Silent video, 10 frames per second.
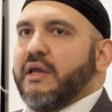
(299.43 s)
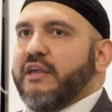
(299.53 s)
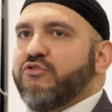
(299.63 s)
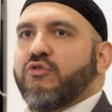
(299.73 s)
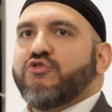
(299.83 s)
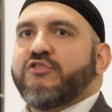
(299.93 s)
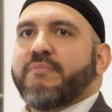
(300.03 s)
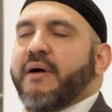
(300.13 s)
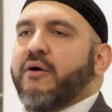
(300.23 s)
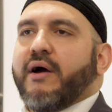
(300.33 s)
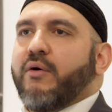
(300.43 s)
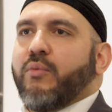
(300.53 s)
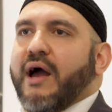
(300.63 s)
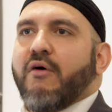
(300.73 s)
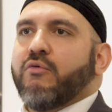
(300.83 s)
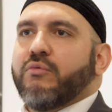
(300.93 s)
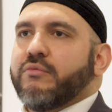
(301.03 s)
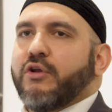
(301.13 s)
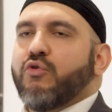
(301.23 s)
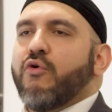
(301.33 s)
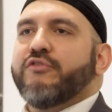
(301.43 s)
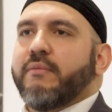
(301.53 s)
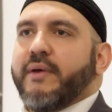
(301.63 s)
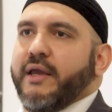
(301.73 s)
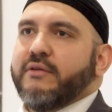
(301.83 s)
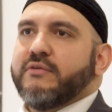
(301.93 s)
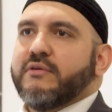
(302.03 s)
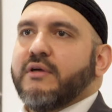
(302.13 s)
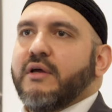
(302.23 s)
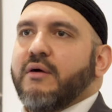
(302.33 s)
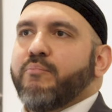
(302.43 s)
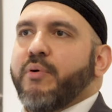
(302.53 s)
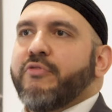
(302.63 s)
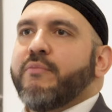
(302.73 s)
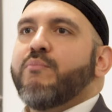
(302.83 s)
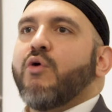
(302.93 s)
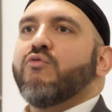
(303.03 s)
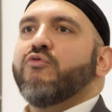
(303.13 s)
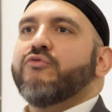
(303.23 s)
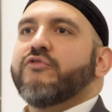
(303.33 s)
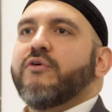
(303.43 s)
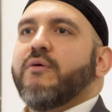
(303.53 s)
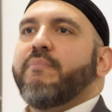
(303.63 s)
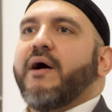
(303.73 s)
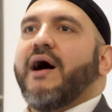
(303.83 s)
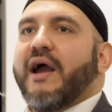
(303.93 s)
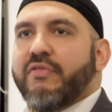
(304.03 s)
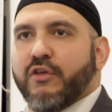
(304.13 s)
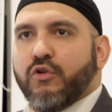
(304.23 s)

It's not just about how the laws are made, but the morals behind